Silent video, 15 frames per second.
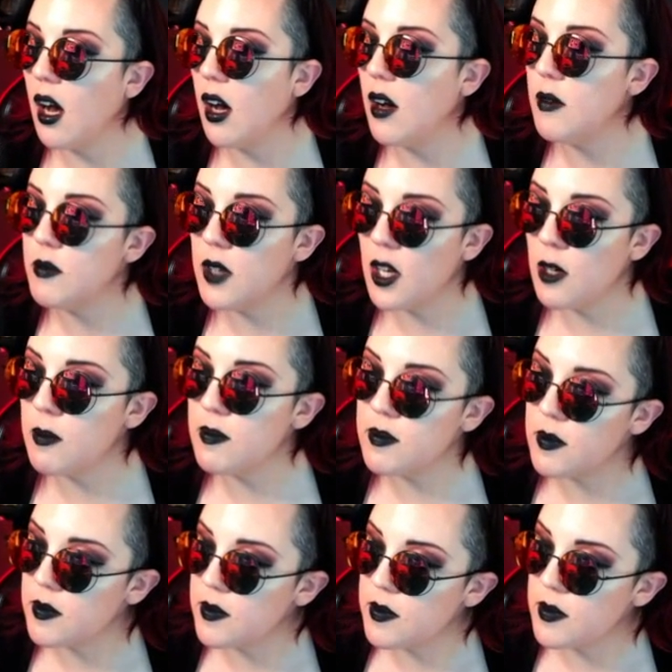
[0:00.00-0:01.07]
No.
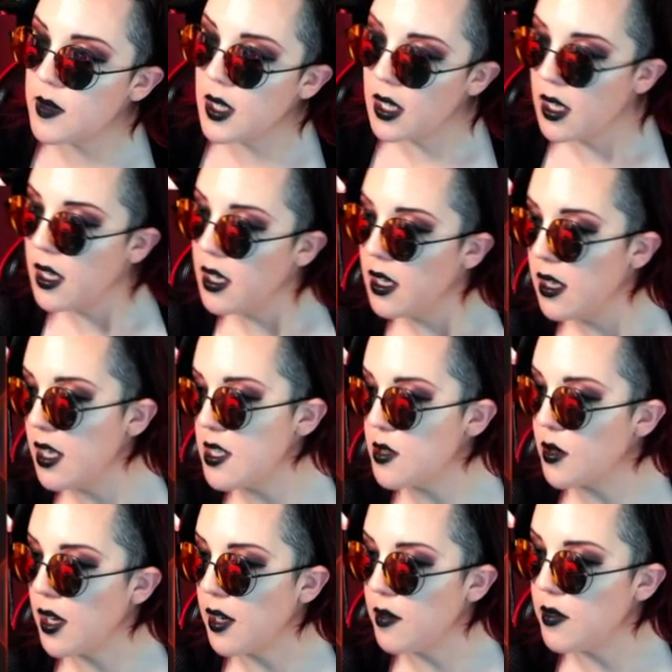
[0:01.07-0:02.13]

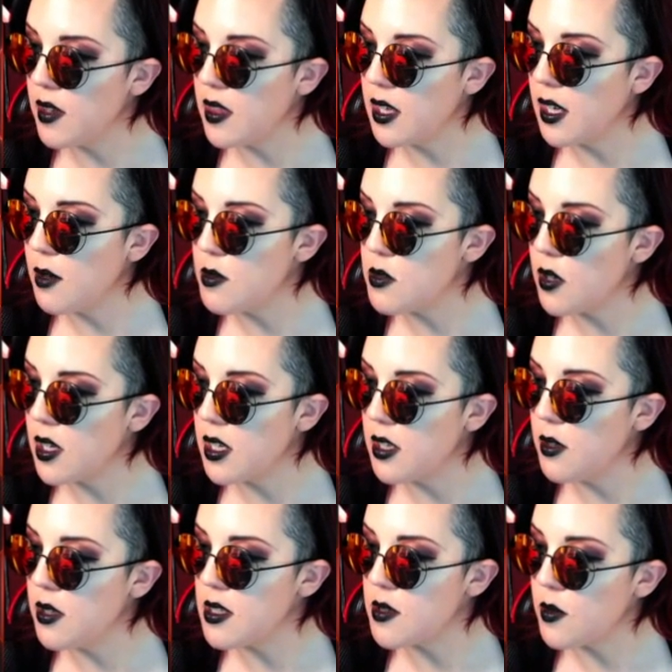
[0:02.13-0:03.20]
That's okay. The thing I was trying
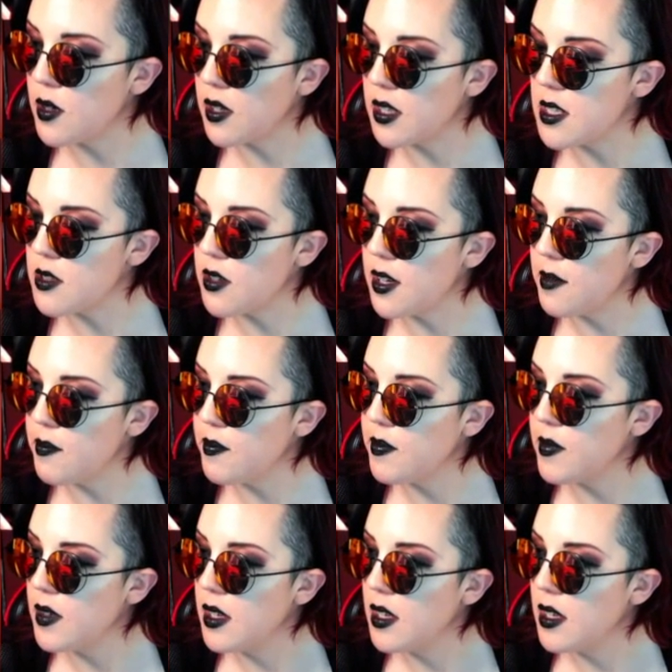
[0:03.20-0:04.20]
to do doesn't work. That's alright.